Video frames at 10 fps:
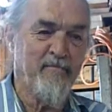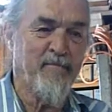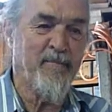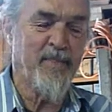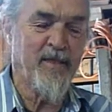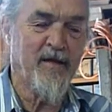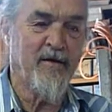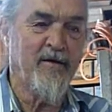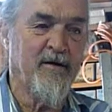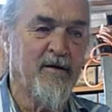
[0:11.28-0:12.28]
Take that out of
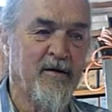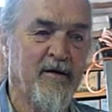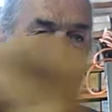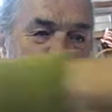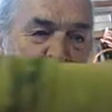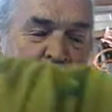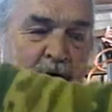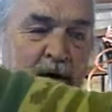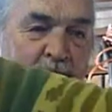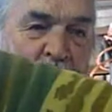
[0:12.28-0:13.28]
the mess. Oh, yeah, yeah.
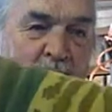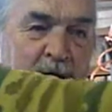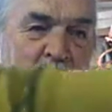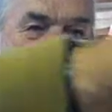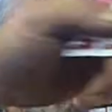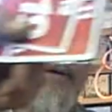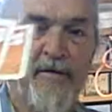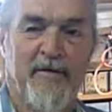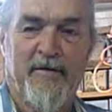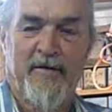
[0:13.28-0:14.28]
Sorry, I'm
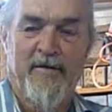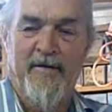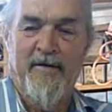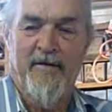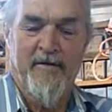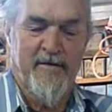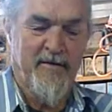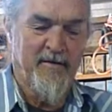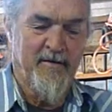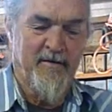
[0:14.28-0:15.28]
falling behind here.
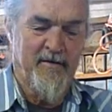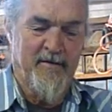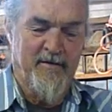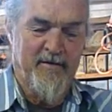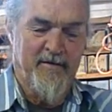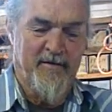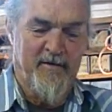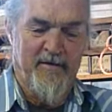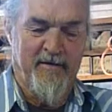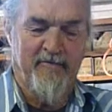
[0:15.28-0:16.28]
My
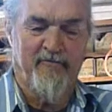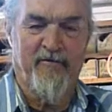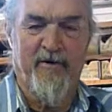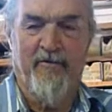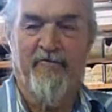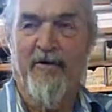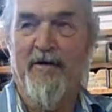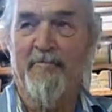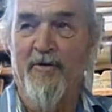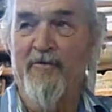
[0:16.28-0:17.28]
duties. That's it.
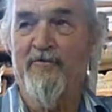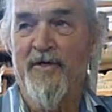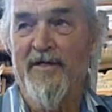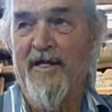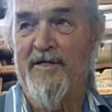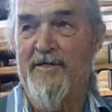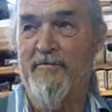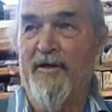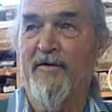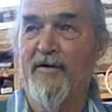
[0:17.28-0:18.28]
fucking Murph did that to
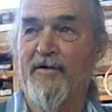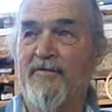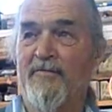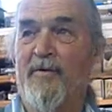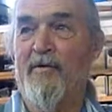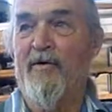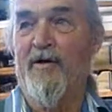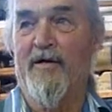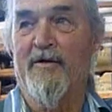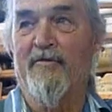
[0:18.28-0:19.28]
me. When we
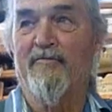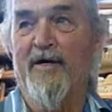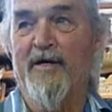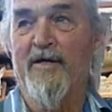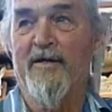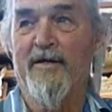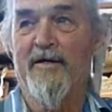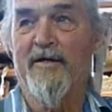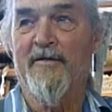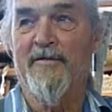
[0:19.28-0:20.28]
on our fucking. Uh...